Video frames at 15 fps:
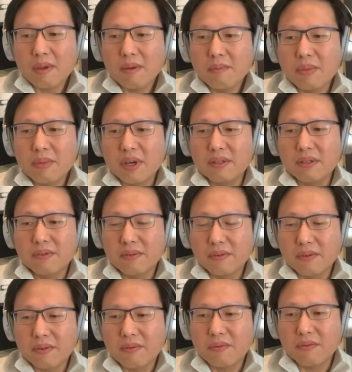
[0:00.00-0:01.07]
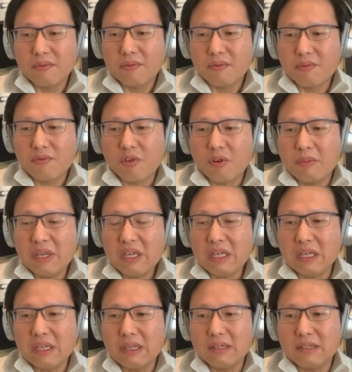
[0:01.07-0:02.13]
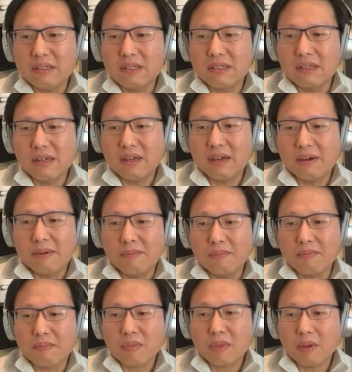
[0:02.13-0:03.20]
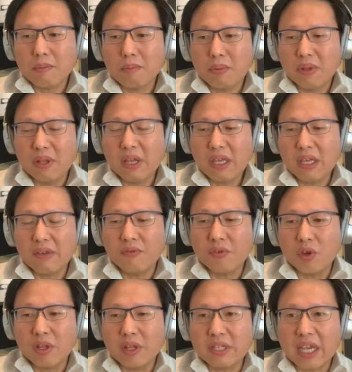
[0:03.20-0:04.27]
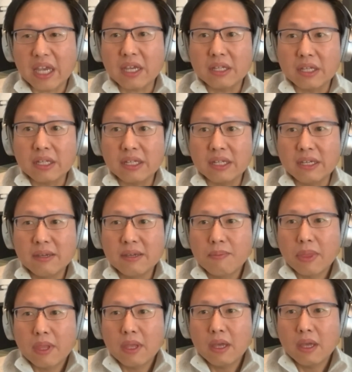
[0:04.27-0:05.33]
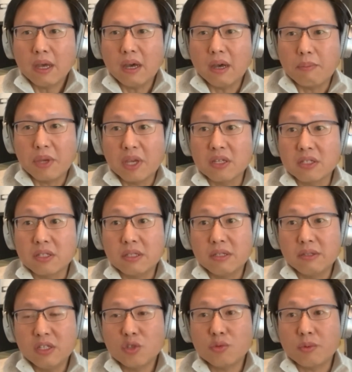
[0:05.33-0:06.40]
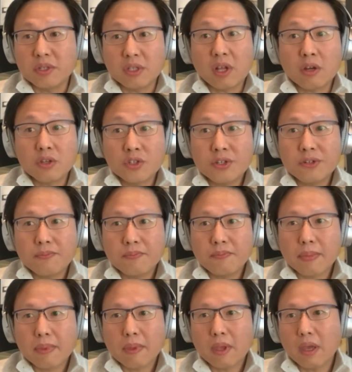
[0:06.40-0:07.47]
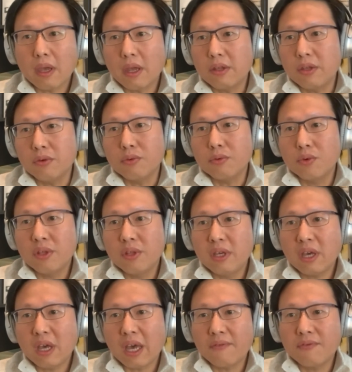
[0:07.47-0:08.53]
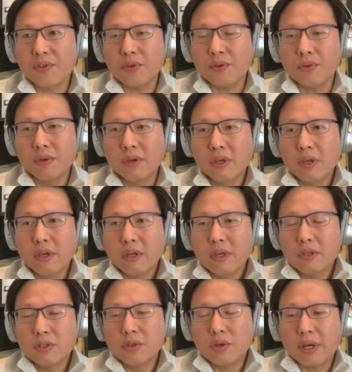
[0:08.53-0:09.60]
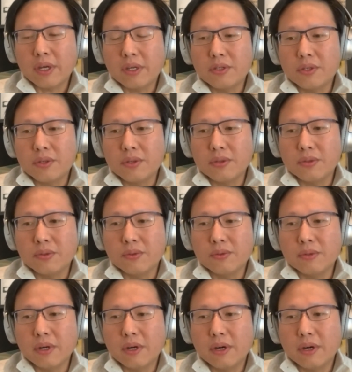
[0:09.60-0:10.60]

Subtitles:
but for me, um, playing viola technically, because the instrument is larger, and you really have to try to,